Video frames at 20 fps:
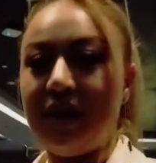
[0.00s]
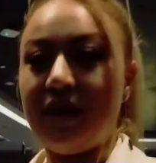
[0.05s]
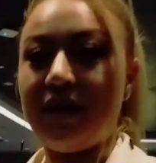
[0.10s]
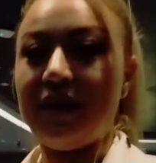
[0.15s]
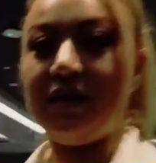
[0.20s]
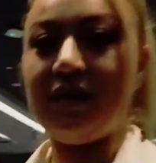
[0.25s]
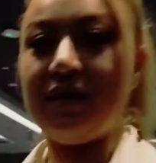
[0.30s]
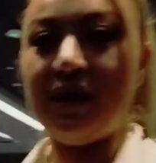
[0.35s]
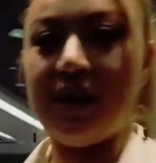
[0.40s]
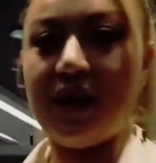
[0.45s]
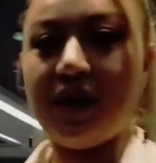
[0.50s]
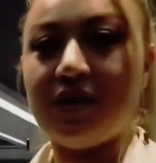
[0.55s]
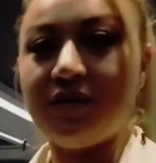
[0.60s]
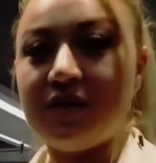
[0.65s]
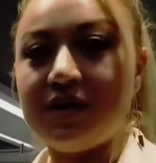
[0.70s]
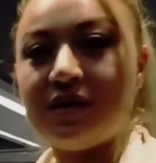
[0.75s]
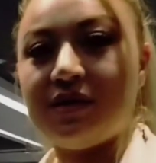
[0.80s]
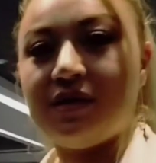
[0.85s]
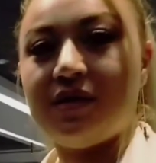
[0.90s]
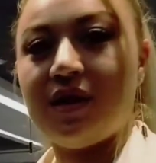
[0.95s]
and at the
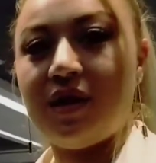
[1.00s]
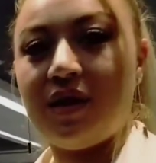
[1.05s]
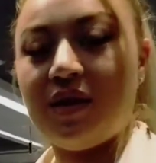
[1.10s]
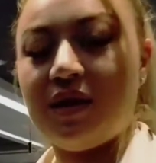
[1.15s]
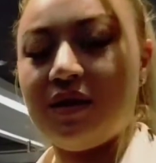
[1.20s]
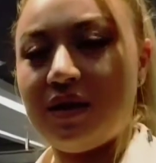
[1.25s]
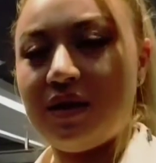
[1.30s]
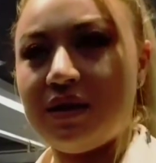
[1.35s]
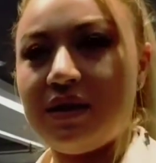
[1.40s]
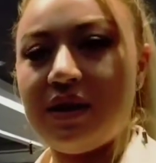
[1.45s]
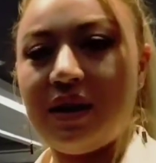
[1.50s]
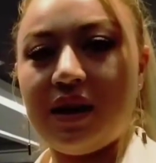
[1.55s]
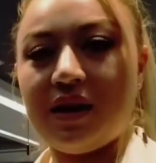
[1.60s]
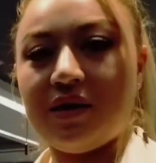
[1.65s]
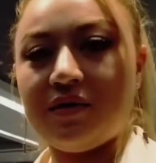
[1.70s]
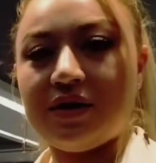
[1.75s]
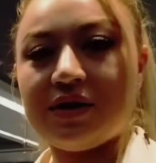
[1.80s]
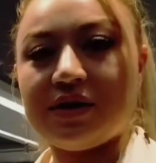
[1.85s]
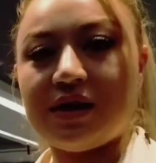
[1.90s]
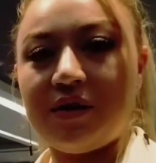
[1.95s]
end of
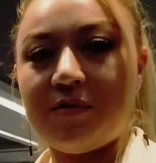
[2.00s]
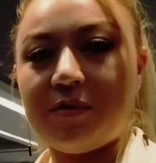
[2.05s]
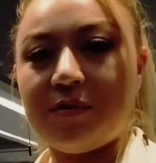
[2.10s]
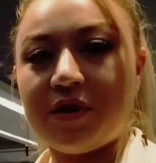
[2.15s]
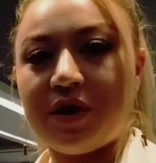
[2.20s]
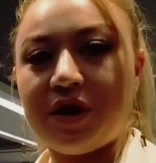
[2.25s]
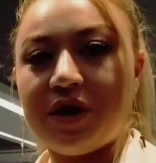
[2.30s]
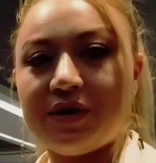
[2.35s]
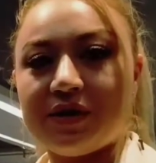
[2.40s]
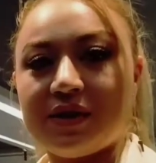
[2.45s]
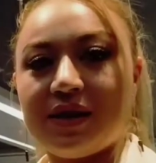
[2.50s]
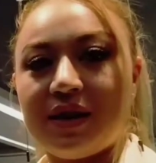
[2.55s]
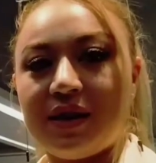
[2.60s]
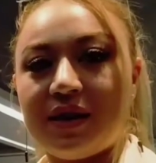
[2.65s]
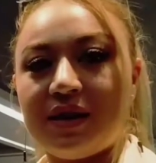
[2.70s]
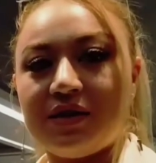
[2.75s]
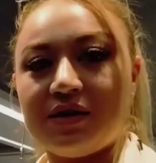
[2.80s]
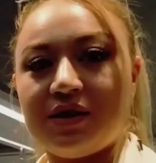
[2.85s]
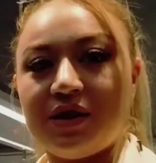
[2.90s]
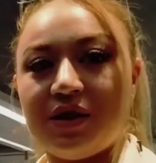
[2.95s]
December he's
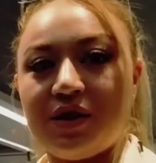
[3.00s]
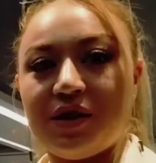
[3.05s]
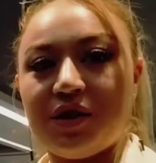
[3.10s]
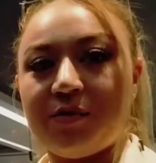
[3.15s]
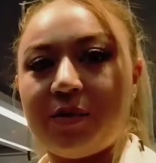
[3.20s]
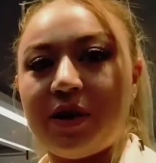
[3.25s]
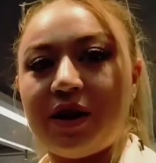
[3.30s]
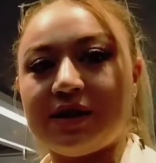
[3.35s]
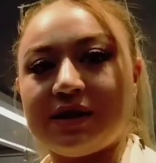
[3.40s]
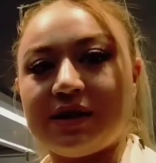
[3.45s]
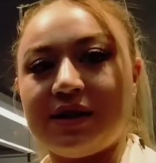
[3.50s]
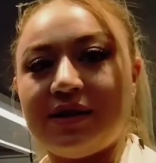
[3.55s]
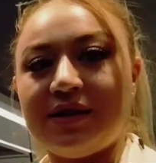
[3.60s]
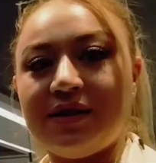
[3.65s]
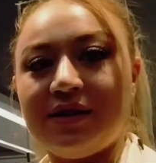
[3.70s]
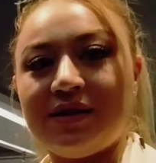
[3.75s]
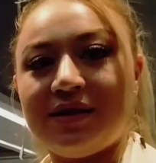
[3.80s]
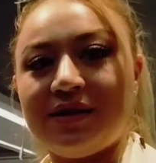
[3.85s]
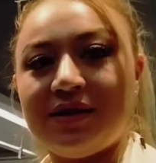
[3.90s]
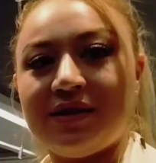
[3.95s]
going to continue boxing.